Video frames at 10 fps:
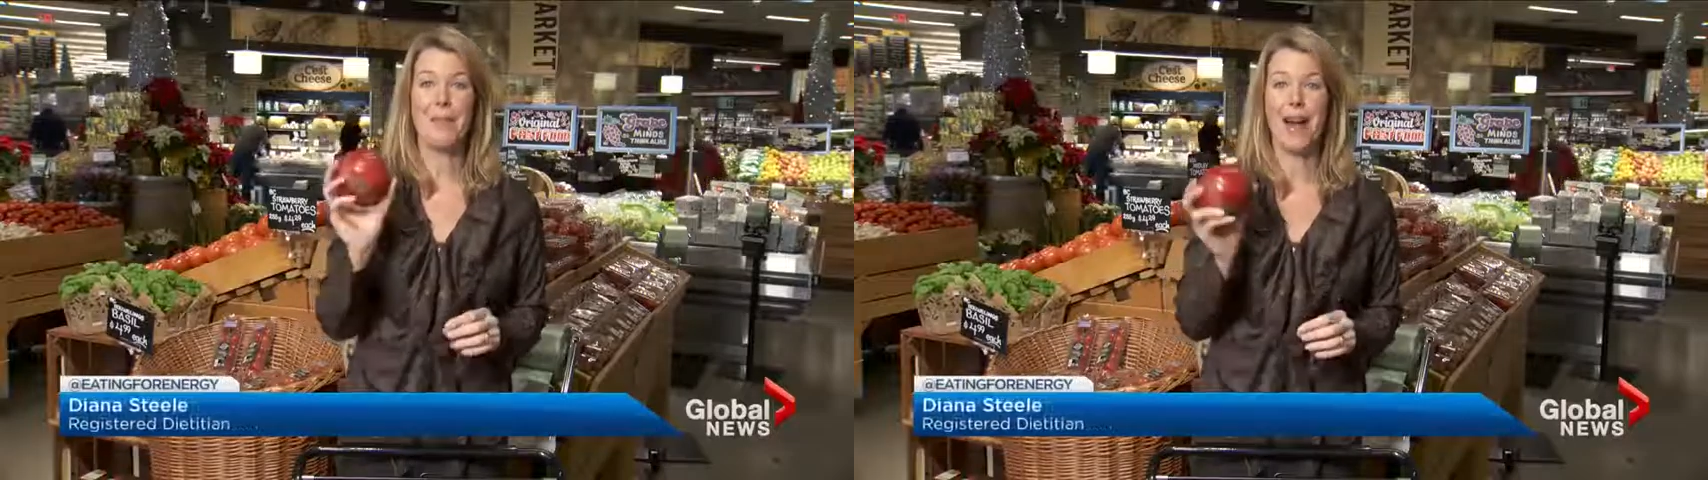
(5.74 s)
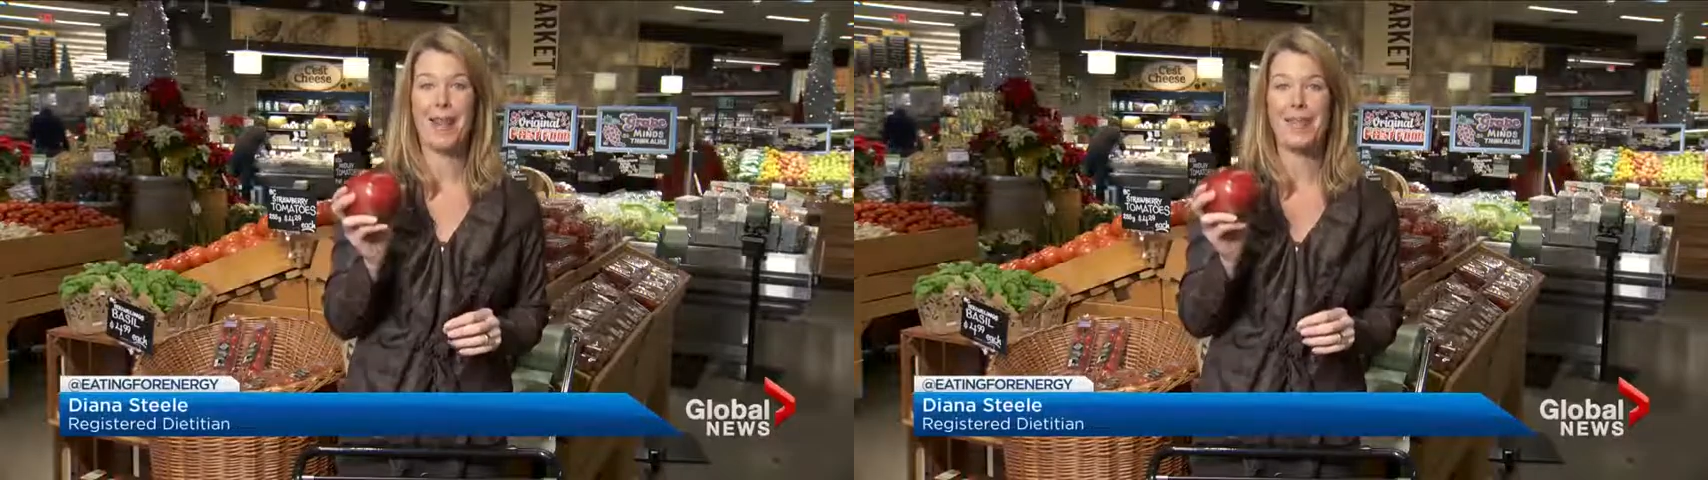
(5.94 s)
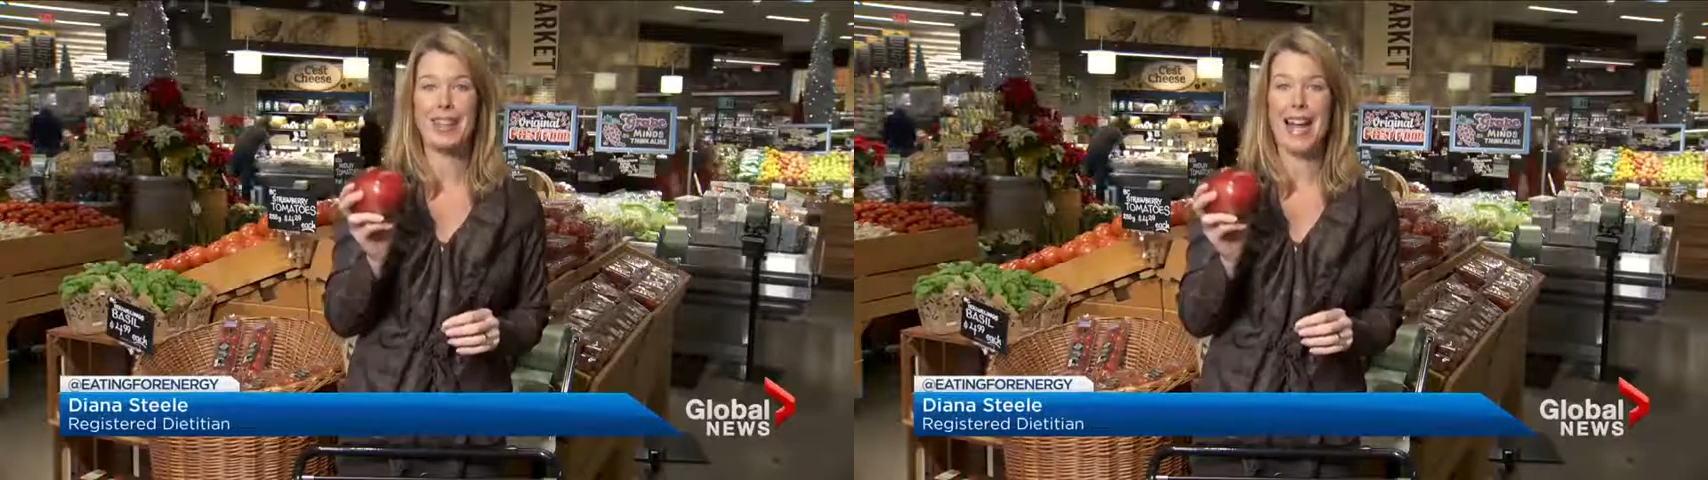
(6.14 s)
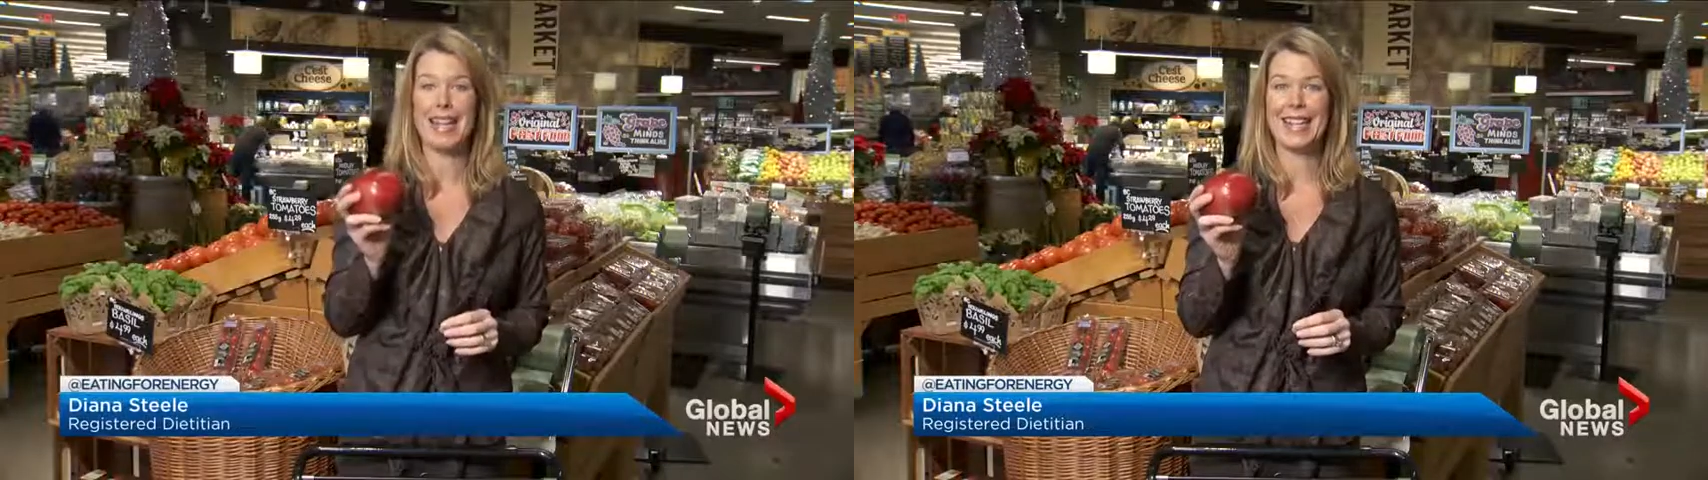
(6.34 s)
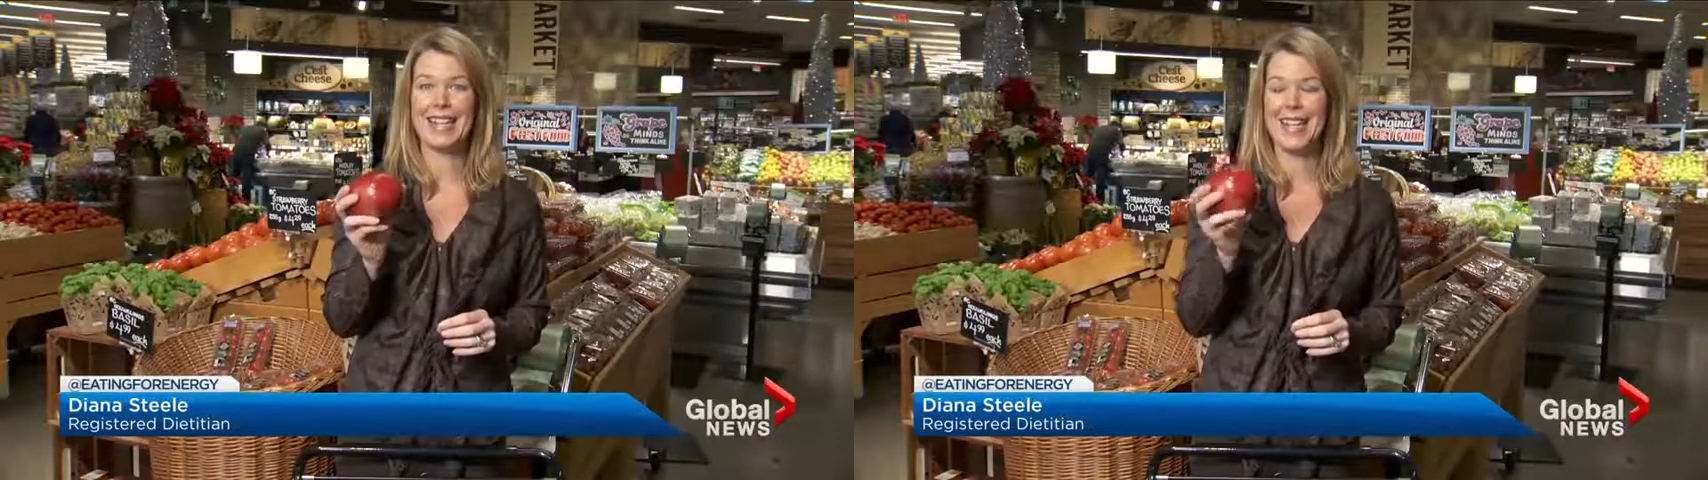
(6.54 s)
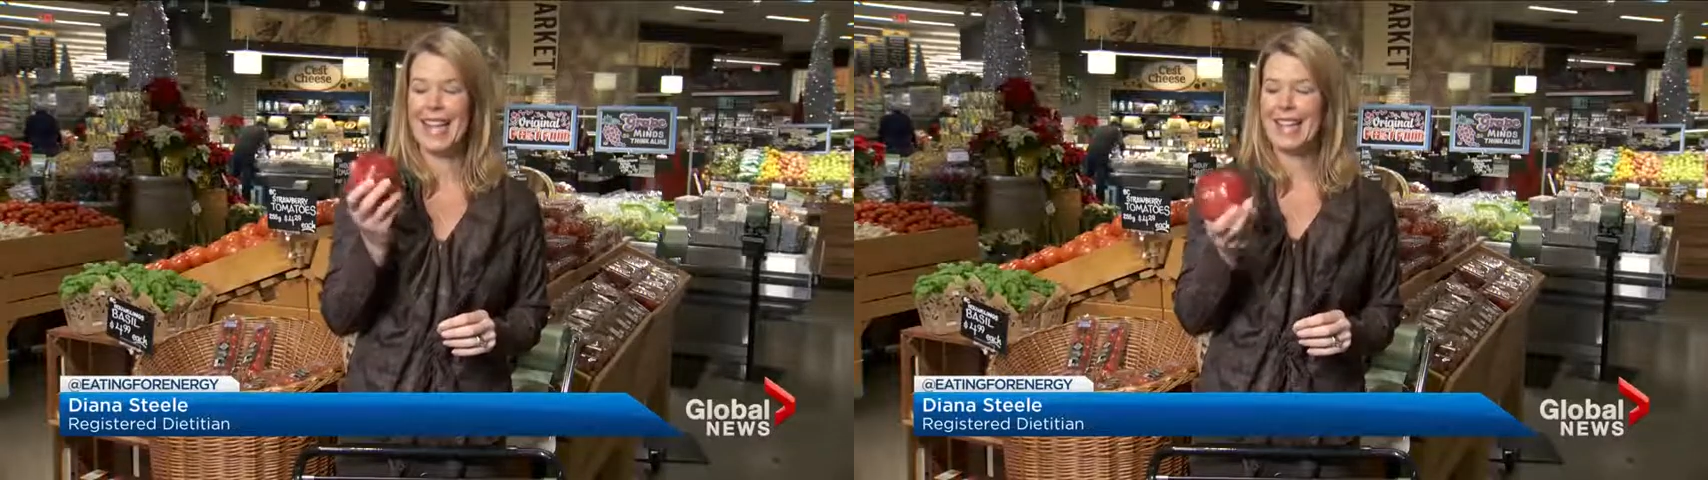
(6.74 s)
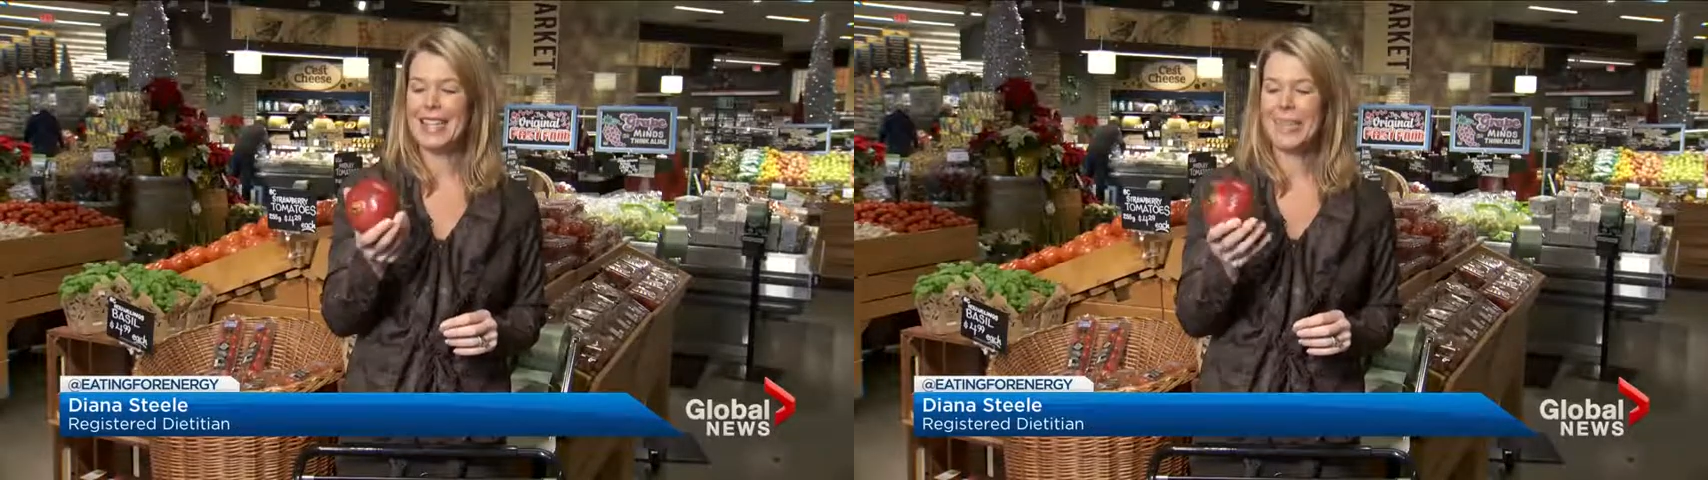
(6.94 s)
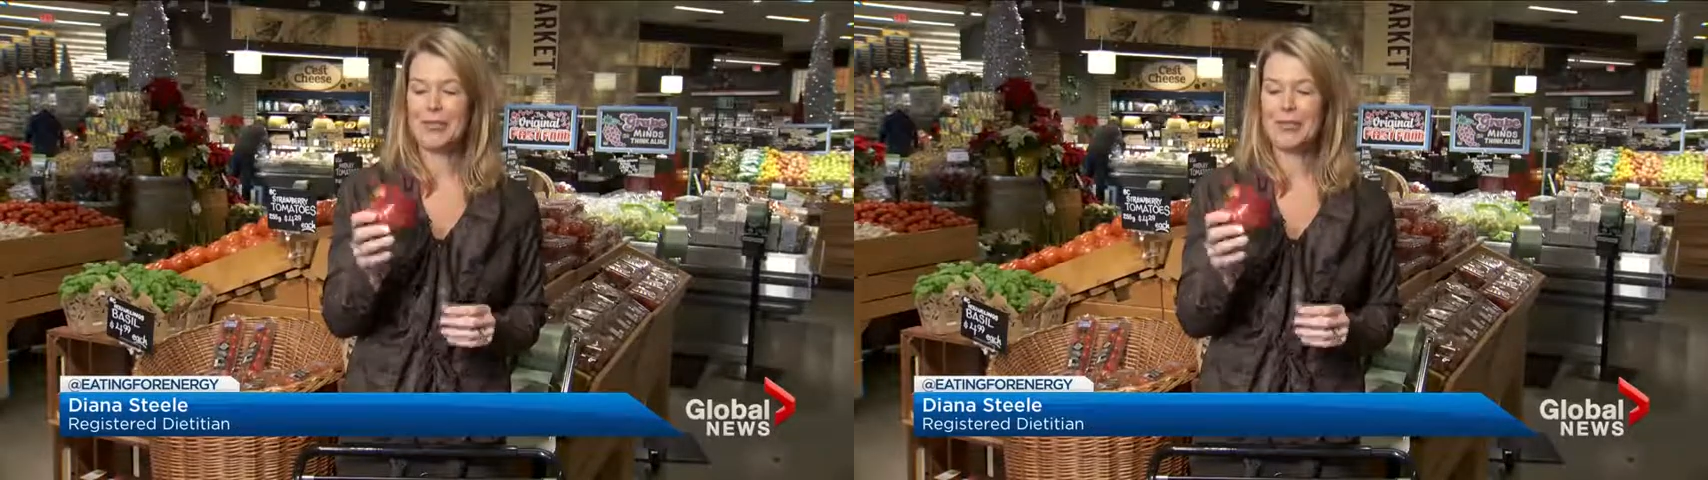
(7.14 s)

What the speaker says: pomegranates. This